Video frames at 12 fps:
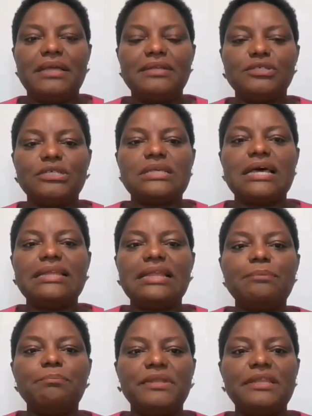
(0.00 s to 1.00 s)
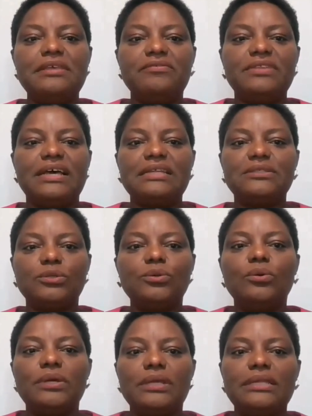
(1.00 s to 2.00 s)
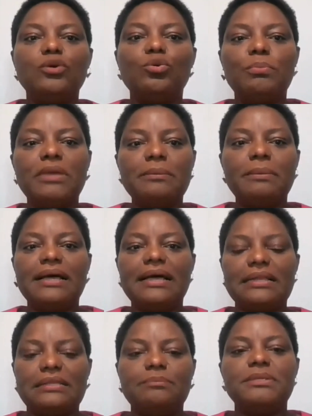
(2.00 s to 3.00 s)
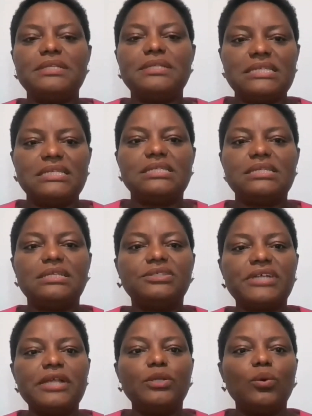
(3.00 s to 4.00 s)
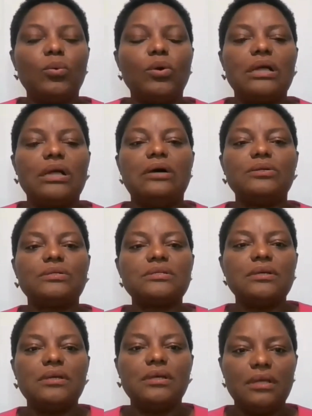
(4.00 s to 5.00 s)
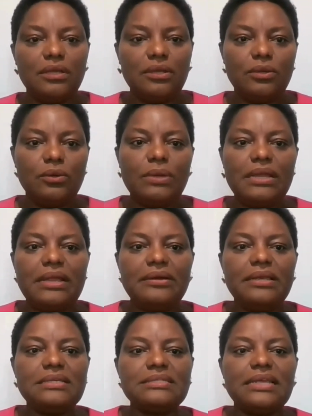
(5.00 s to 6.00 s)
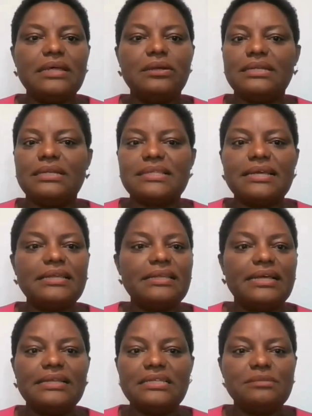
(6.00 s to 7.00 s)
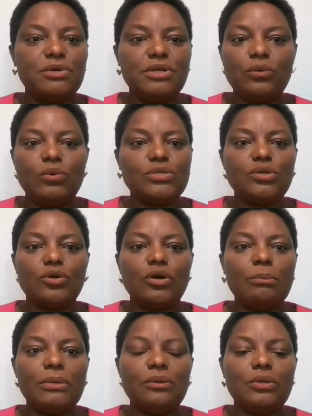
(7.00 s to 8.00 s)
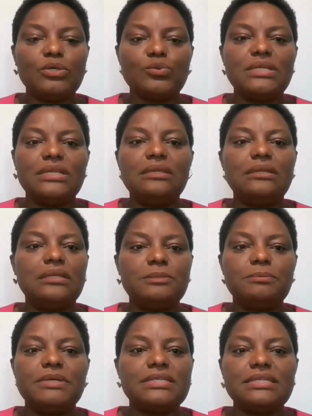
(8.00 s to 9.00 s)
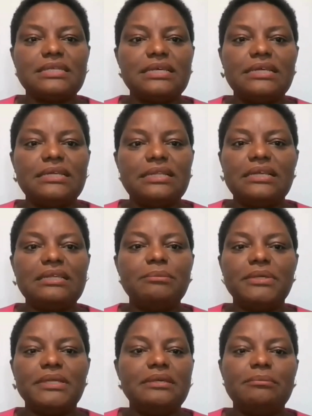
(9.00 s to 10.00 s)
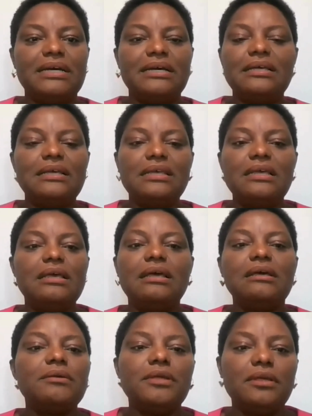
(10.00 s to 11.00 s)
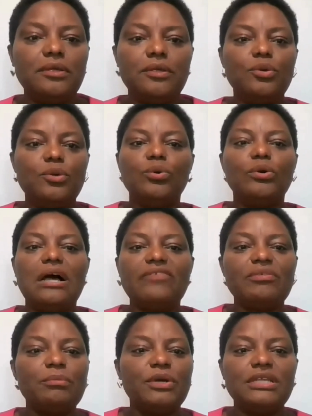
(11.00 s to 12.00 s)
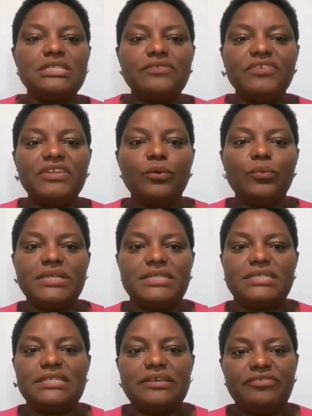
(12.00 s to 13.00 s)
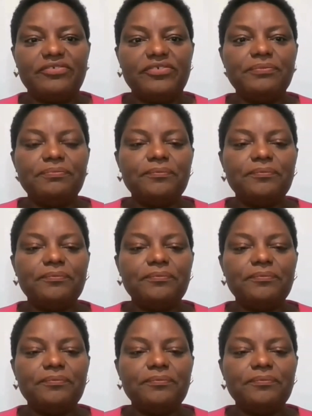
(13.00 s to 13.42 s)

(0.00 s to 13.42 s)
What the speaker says: I just had that belief that, oh, okay, they will pay back. The business is still trying to work out. When I really started understanding that this money wasn't coming was when this person started telling me, Ima, you who having money is even a waste, safe.